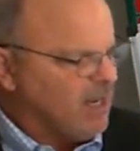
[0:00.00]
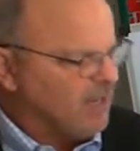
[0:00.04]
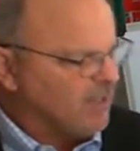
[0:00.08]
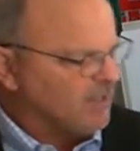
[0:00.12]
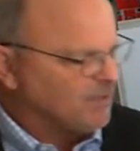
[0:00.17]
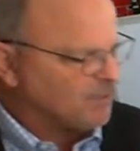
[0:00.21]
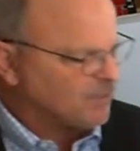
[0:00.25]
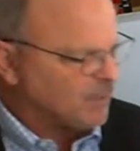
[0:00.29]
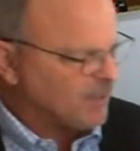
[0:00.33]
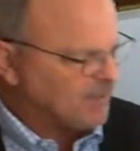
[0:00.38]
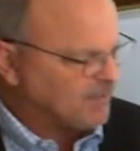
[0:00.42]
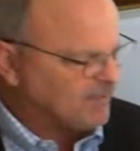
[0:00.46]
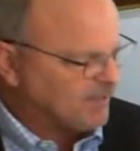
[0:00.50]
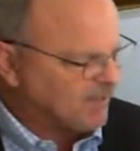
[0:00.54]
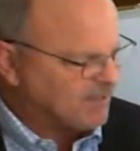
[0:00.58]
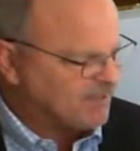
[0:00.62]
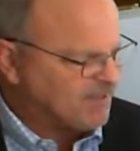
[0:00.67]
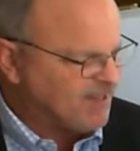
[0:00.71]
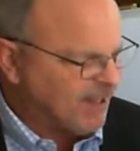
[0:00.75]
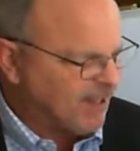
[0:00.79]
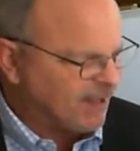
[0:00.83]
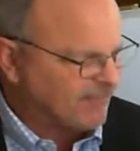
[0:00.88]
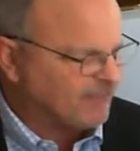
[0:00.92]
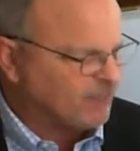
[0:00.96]
So he says,
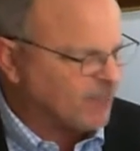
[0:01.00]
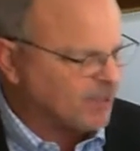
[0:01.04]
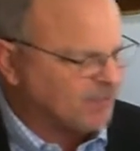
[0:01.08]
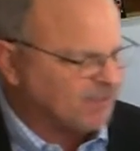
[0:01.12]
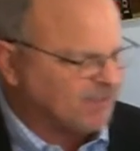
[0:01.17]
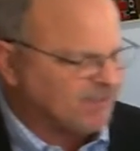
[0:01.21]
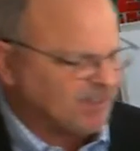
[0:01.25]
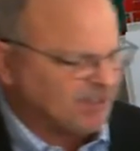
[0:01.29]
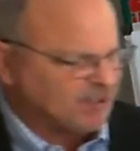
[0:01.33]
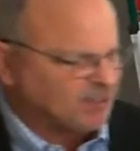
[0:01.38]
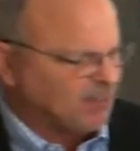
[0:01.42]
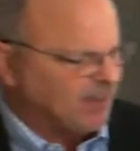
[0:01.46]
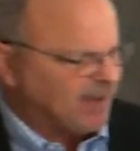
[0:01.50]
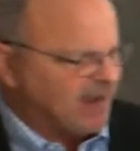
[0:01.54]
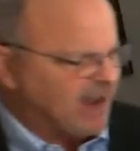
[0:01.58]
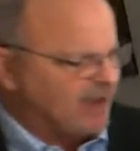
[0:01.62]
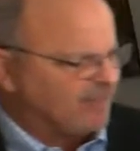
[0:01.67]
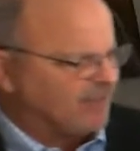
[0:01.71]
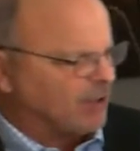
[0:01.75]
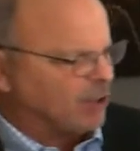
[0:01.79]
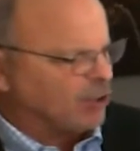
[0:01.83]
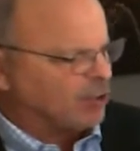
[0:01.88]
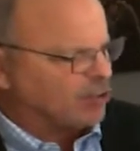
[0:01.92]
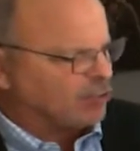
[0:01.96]
Therefore, since we have
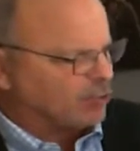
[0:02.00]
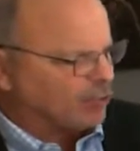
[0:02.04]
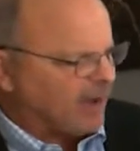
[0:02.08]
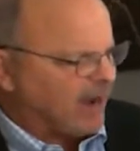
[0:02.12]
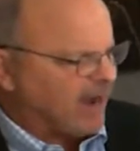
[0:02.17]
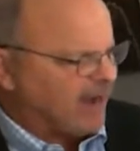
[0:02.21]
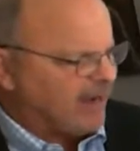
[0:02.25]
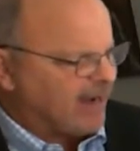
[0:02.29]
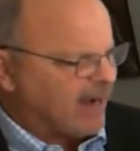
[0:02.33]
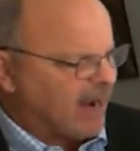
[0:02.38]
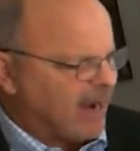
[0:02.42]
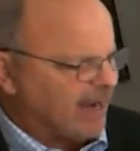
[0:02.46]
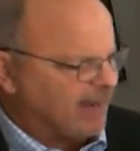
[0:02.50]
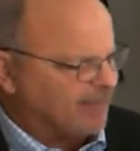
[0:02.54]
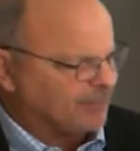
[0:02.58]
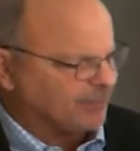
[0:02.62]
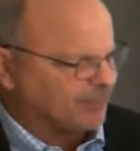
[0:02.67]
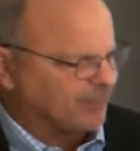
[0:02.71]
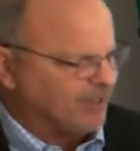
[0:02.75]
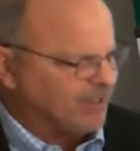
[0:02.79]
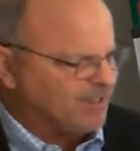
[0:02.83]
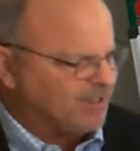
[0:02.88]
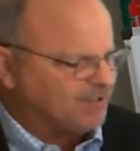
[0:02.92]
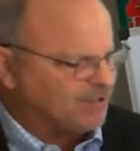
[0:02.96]
a great high
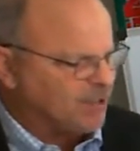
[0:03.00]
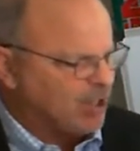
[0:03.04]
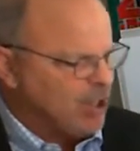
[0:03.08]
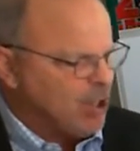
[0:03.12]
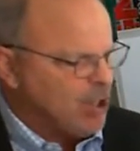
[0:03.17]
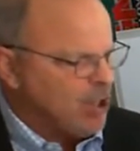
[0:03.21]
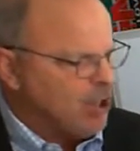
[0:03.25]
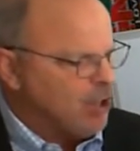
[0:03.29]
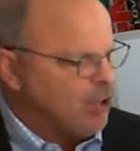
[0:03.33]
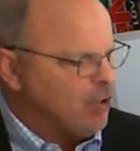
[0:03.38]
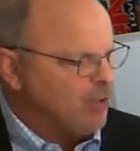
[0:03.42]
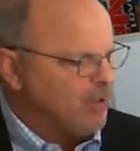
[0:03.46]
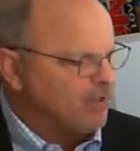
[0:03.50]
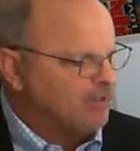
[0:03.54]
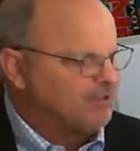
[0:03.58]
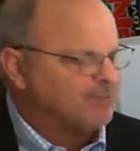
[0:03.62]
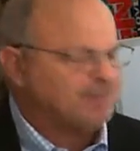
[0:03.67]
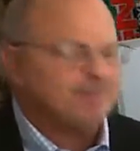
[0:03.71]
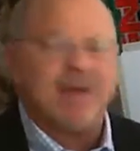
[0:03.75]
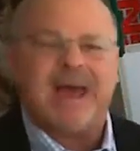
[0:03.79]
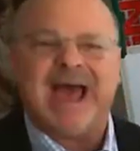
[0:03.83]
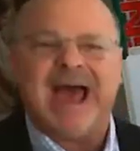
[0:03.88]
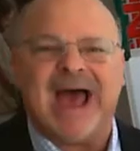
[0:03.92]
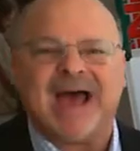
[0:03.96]
priest who has
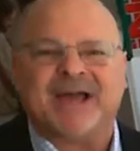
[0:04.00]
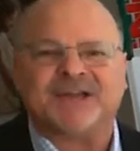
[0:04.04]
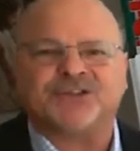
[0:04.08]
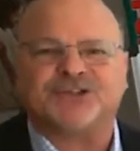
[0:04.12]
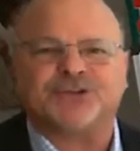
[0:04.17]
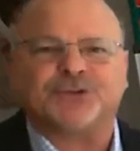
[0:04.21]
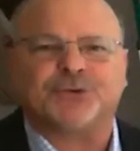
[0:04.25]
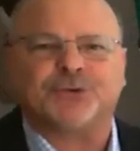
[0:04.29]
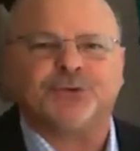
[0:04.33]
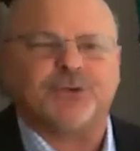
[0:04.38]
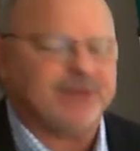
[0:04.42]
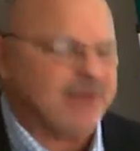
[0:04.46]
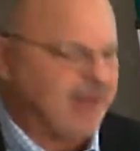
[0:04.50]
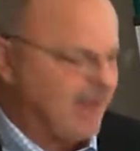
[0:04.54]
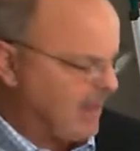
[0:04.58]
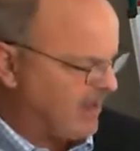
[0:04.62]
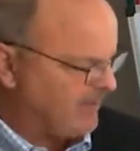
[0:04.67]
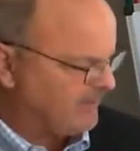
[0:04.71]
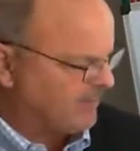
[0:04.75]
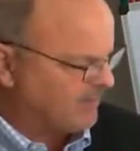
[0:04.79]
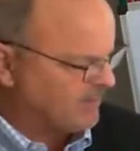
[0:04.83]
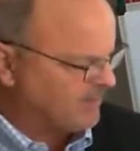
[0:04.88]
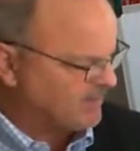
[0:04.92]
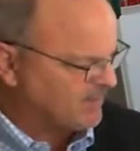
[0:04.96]
passed through the
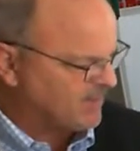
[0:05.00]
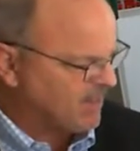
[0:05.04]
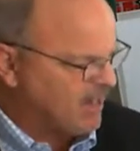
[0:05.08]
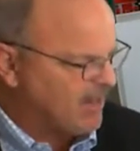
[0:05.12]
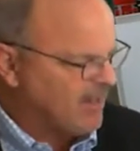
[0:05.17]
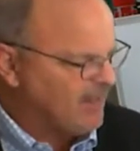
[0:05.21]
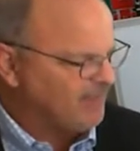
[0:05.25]
heavens,